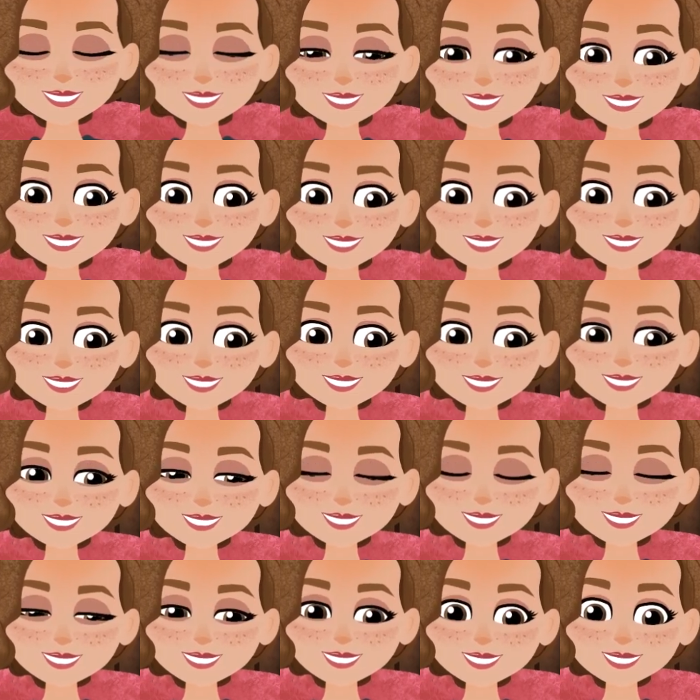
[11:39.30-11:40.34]
her own
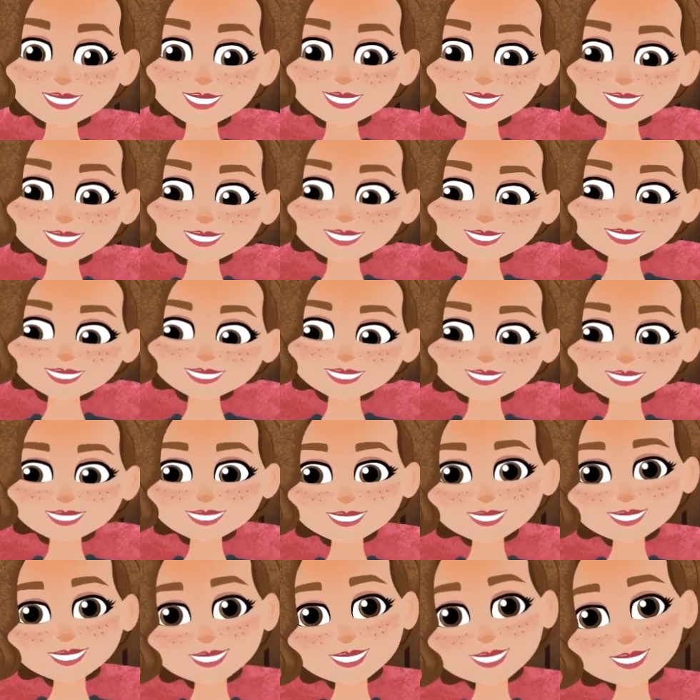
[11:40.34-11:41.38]
personal
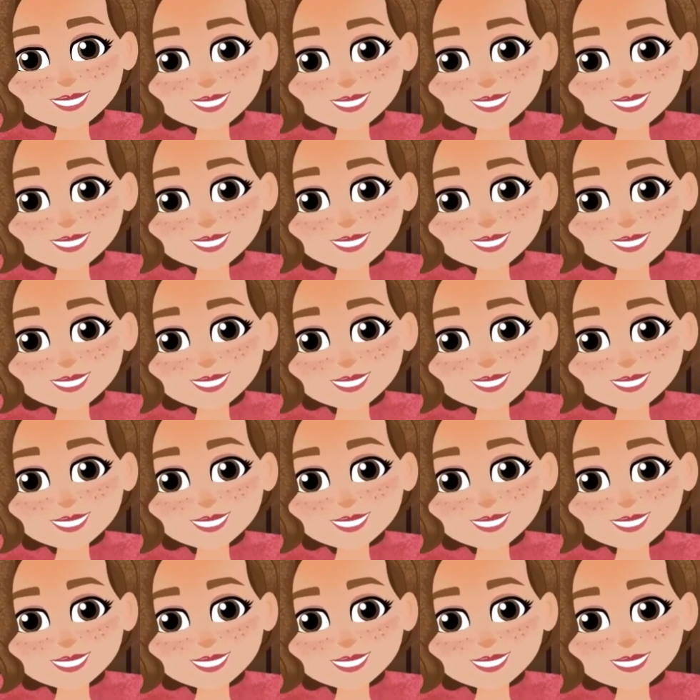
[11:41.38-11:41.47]
assistant